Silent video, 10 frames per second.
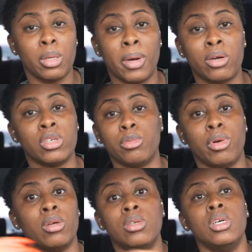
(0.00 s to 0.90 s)
about Chris
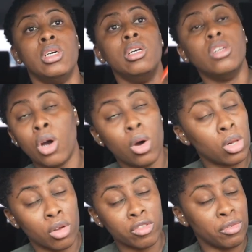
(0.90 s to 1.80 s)
Brown in
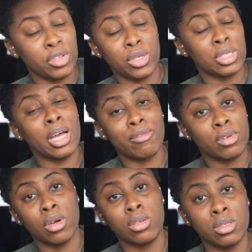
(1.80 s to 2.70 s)
all of the videos I've
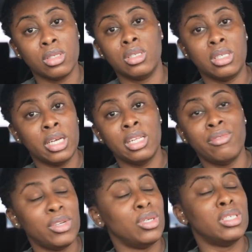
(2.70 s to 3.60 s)
done, the daily
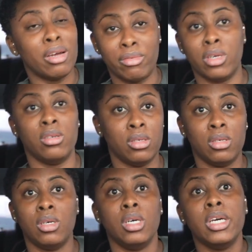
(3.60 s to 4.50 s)
videos I've done.
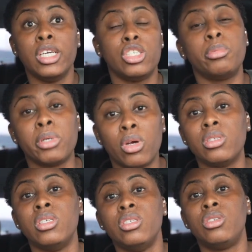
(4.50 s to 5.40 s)
It's just
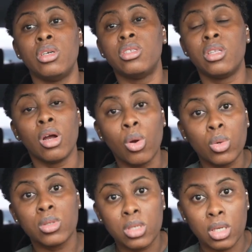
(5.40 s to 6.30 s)
because he's just the
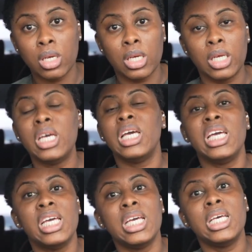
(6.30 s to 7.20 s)
GOAT.
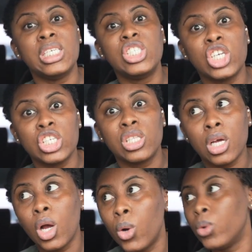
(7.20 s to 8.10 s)
He is just the
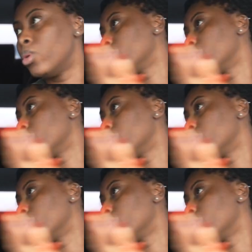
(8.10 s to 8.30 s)
GOAT.